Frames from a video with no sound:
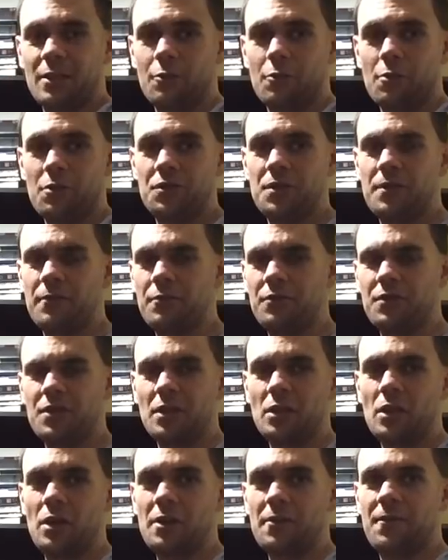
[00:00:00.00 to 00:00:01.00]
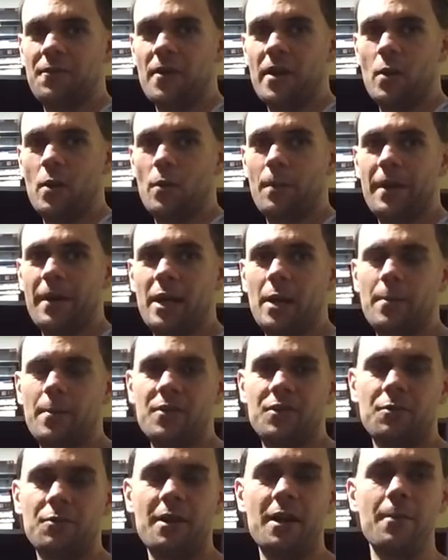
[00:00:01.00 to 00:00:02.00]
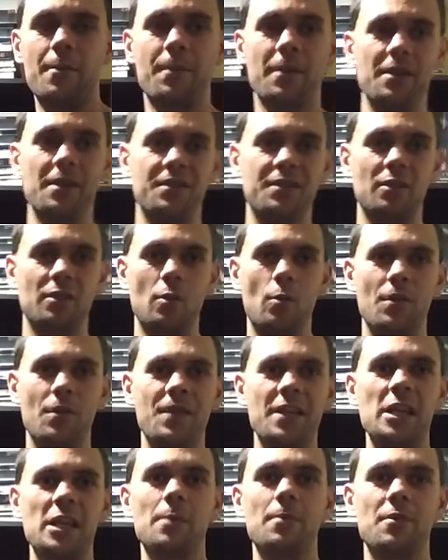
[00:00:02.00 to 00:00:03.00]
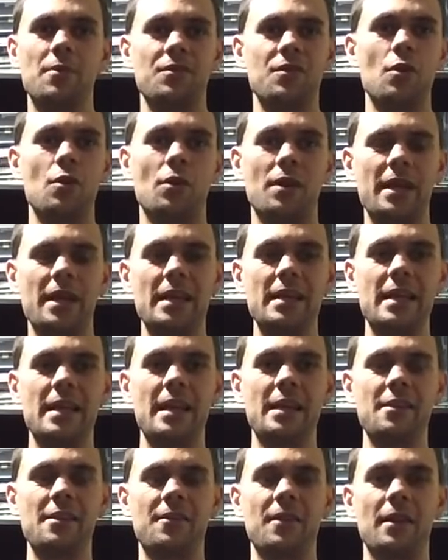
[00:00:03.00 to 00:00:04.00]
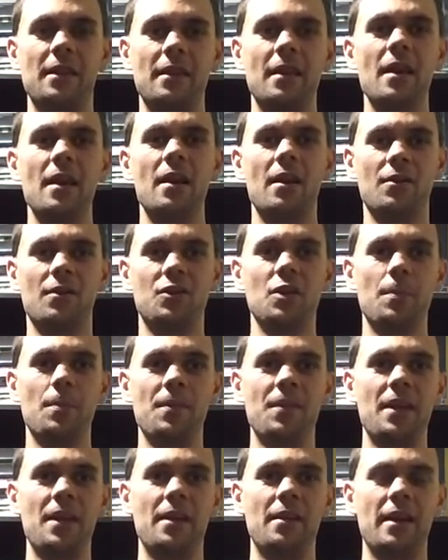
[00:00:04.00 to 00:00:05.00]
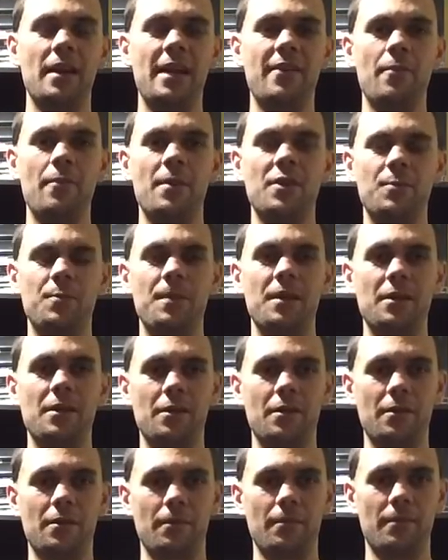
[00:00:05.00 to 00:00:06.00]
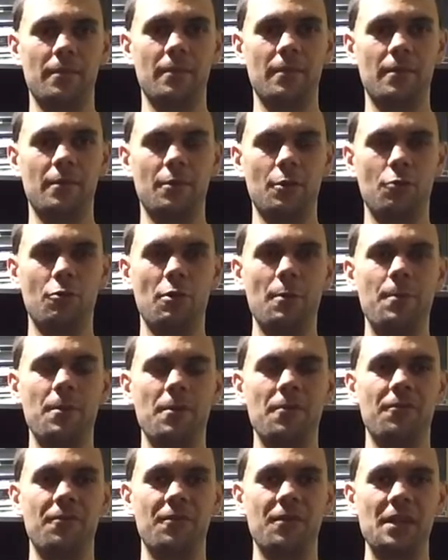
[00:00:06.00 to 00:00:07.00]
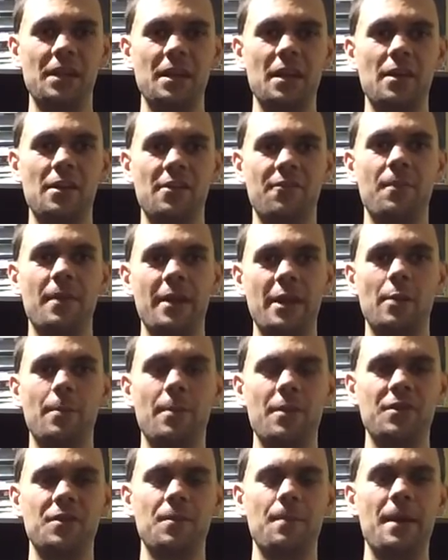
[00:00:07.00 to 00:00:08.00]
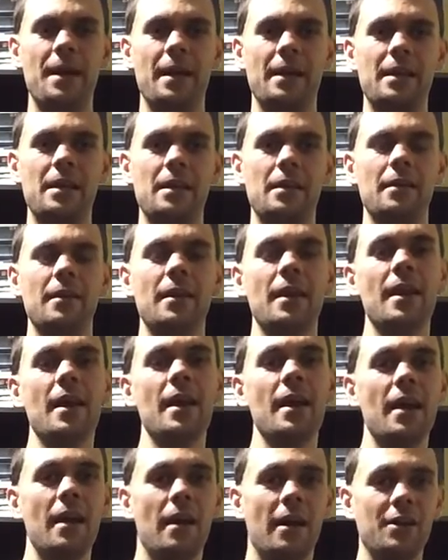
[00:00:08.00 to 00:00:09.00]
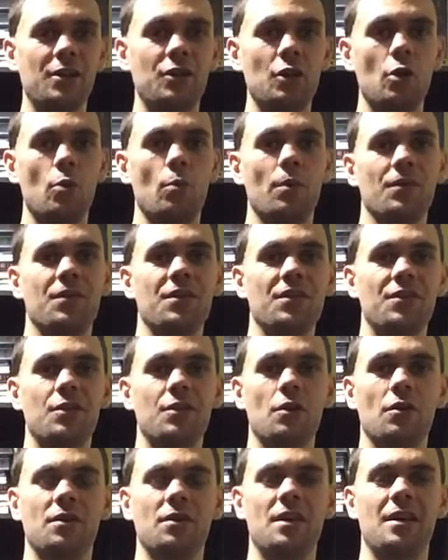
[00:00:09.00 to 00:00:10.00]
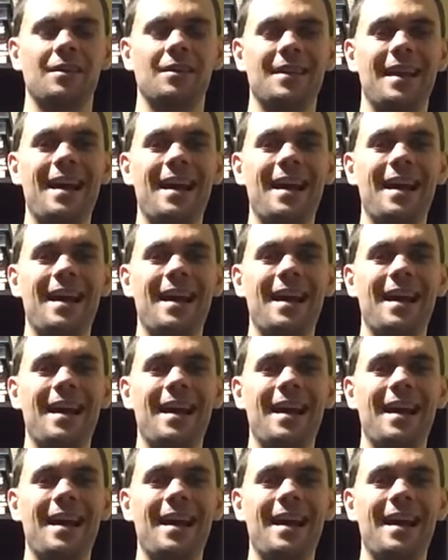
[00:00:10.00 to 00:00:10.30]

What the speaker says: cross over into the line of fire when my elbows are out, but I still don't want the elbows knocking into anything. On top of that, I have a much better grip of the gun if my elbows are back in. I don't want the stock tucked